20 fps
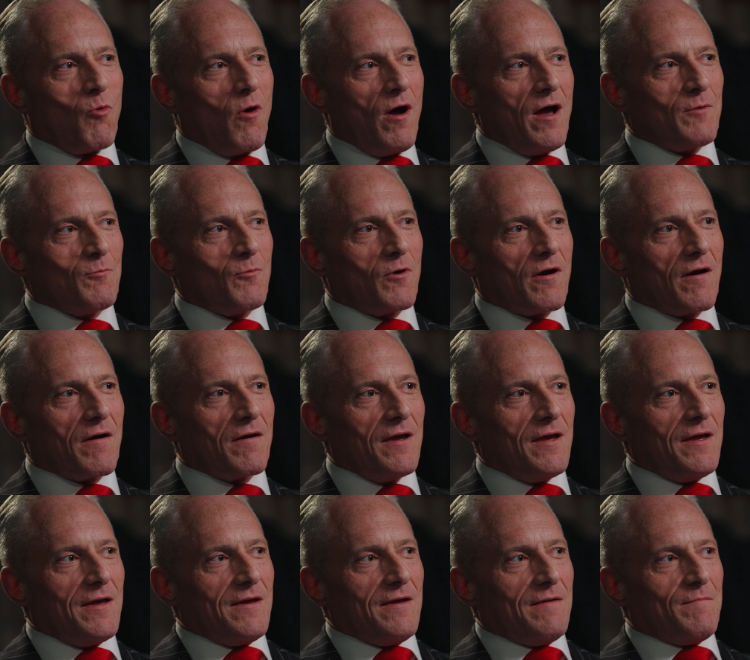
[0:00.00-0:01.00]
one where
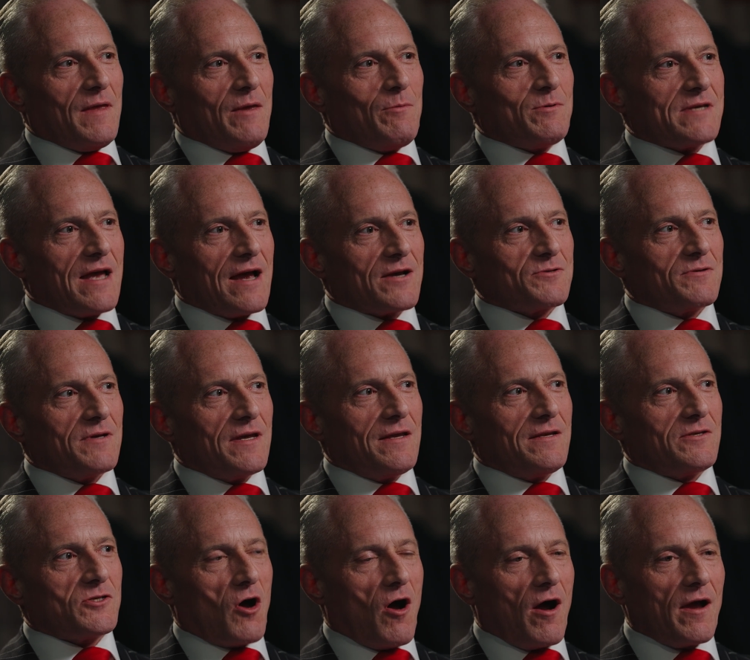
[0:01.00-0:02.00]
he was actually
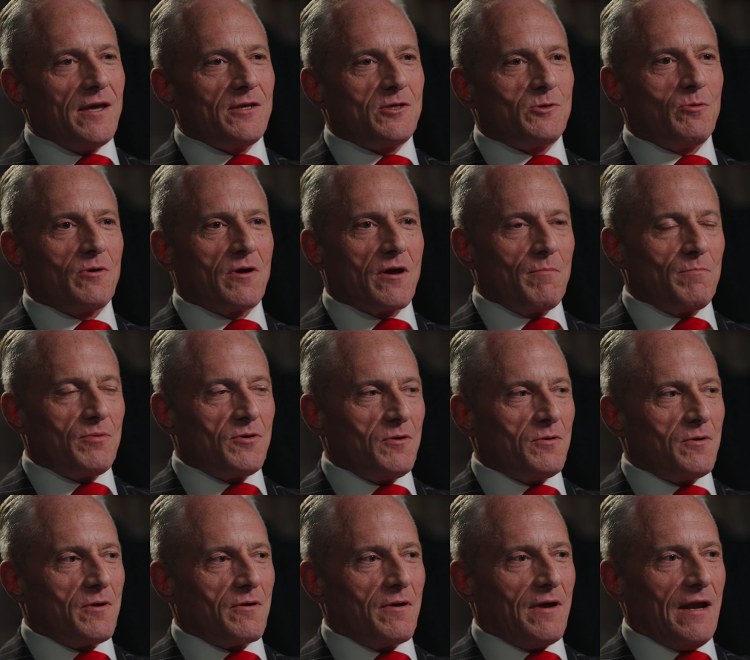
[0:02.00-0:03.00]
talking to a
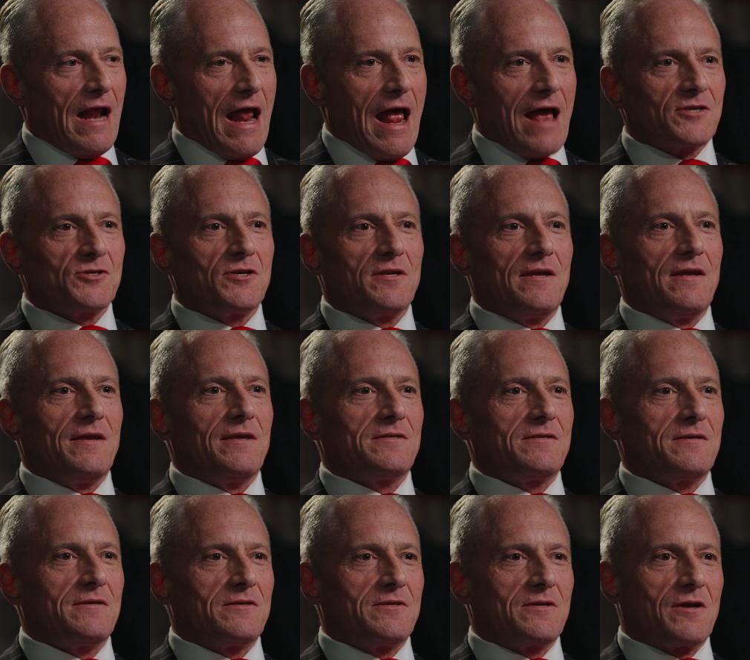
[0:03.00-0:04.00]
computer and actioning it
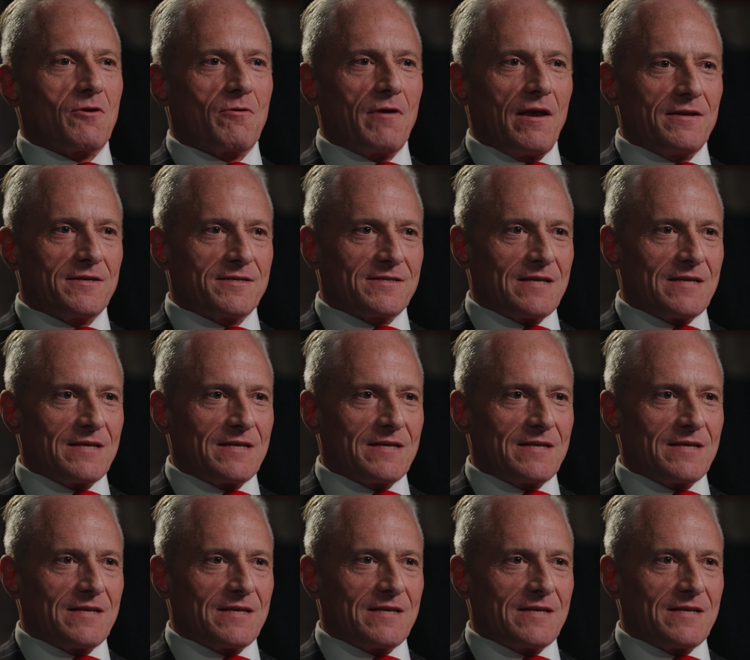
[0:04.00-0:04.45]
to create a